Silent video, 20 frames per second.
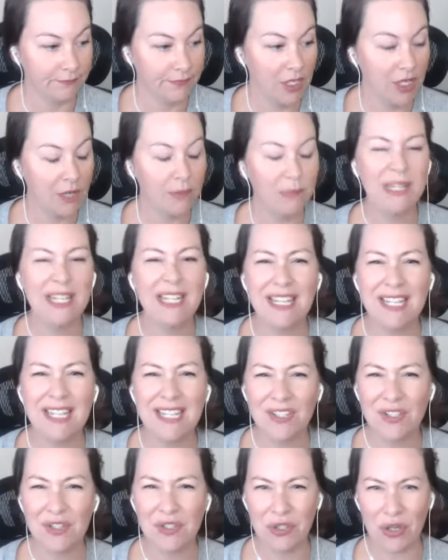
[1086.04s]
completely
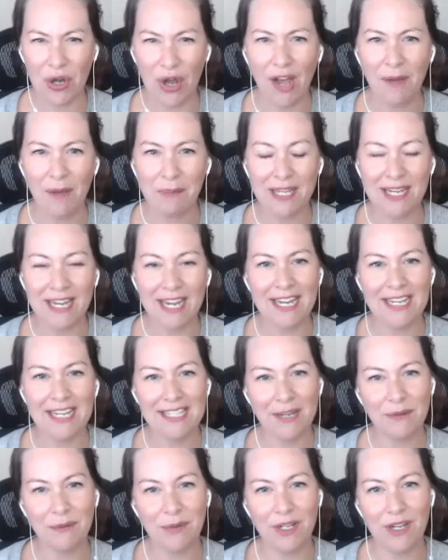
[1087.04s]
stop. Like, I guess
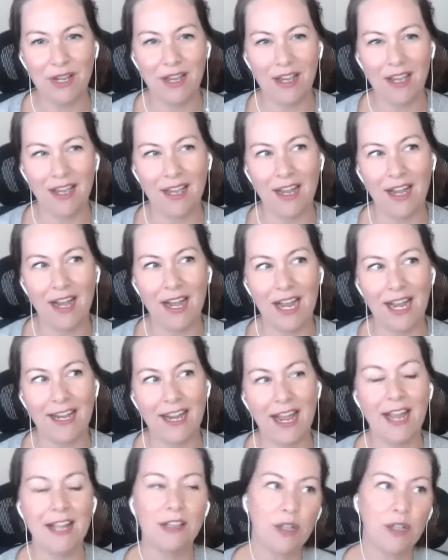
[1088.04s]

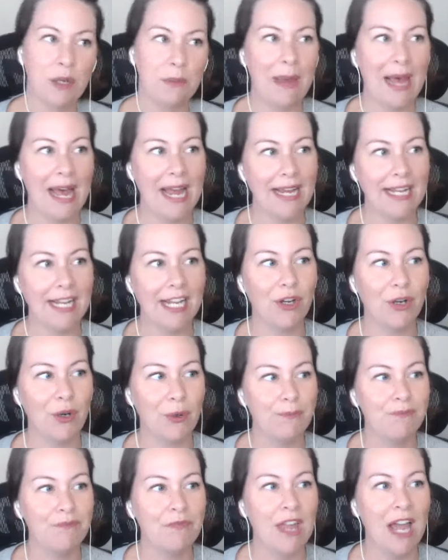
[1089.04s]
I look back and I
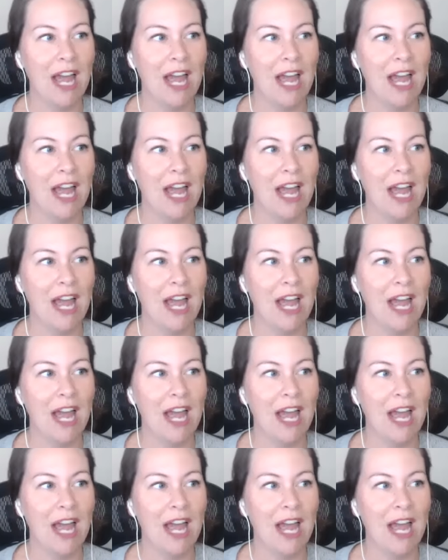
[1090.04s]
go,